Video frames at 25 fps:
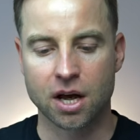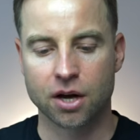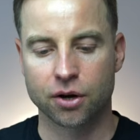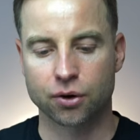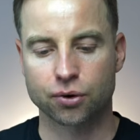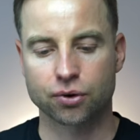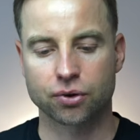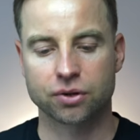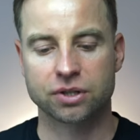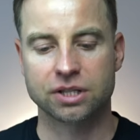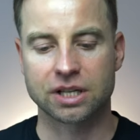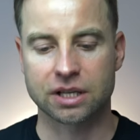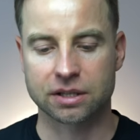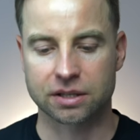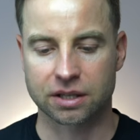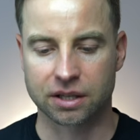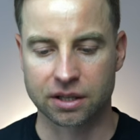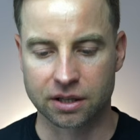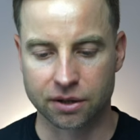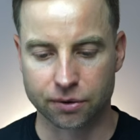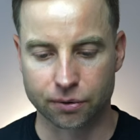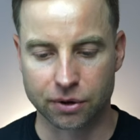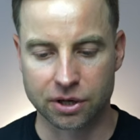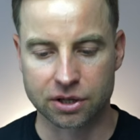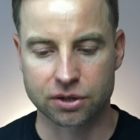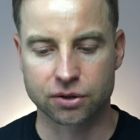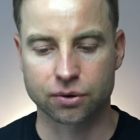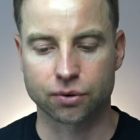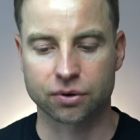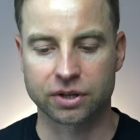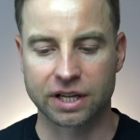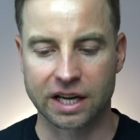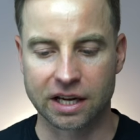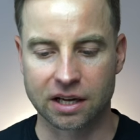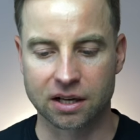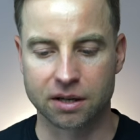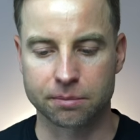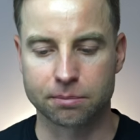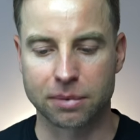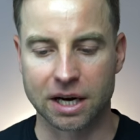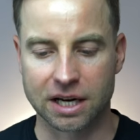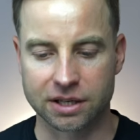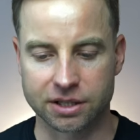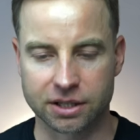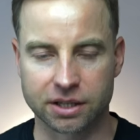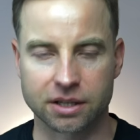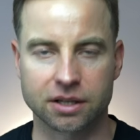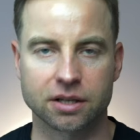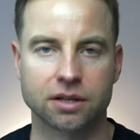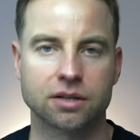you should just increase your daily
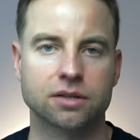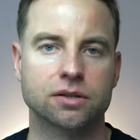budget